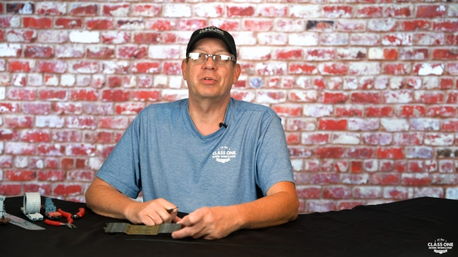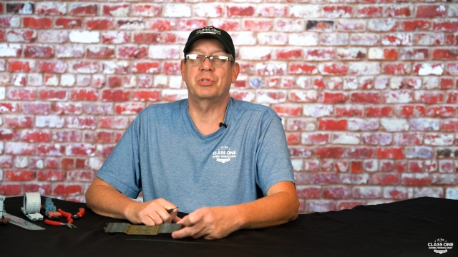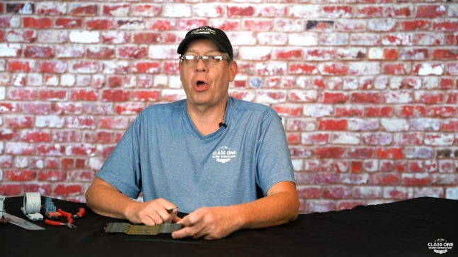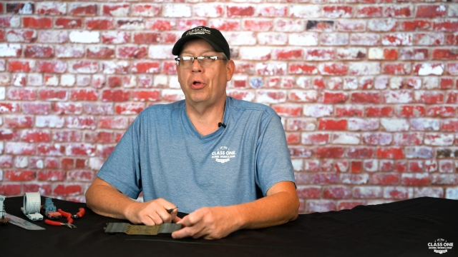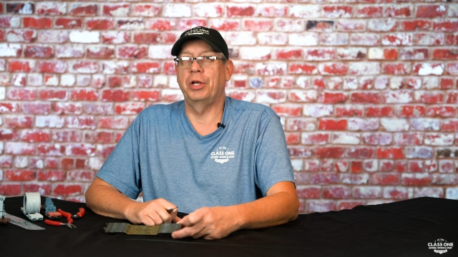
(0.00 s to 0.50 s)
It
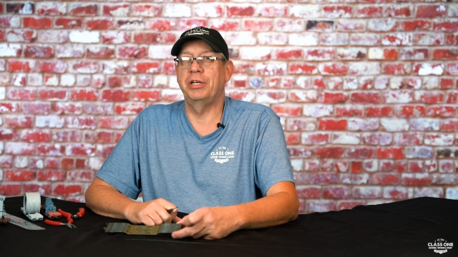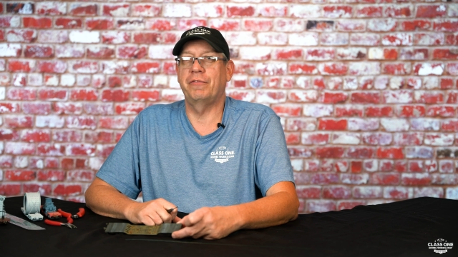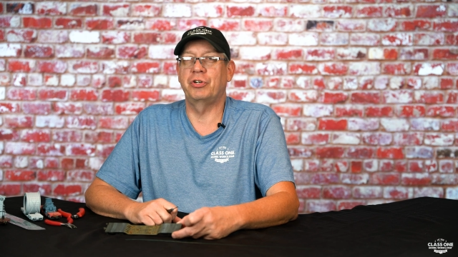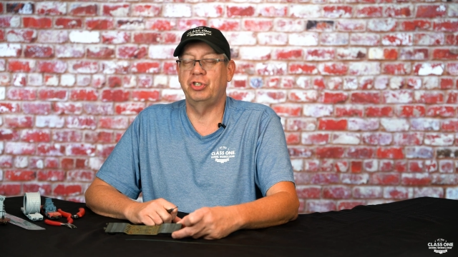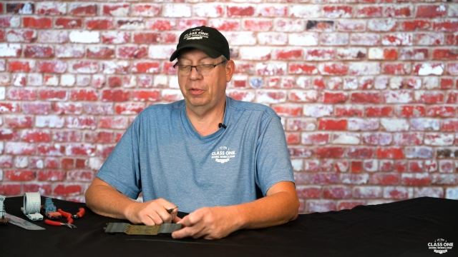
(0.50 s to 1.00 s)
was hauling
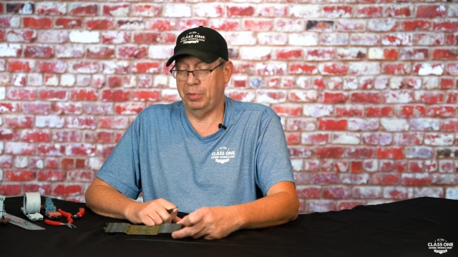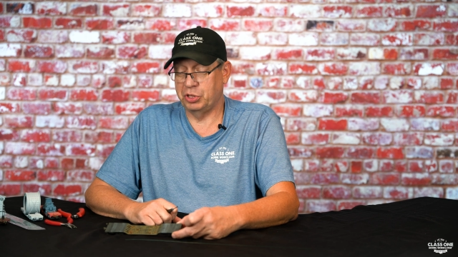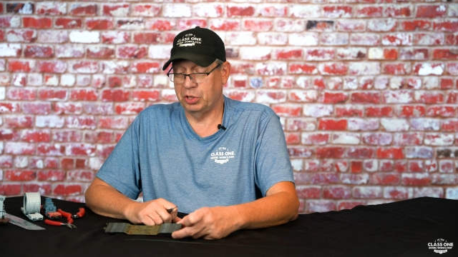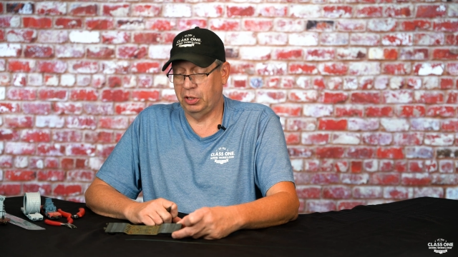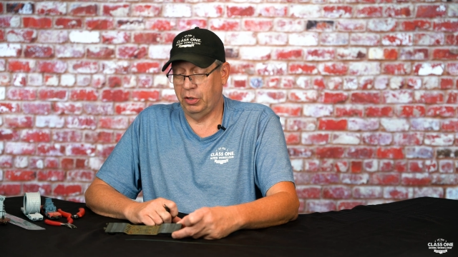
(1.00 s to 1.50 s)
different
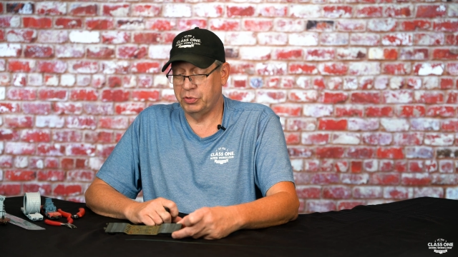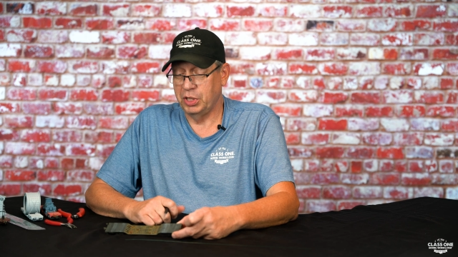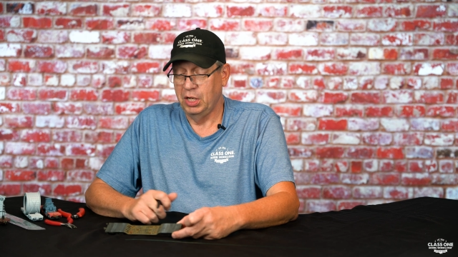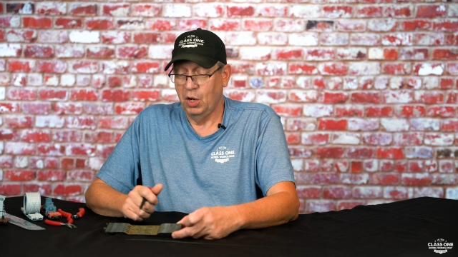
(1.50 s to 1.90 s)
shipments and loads.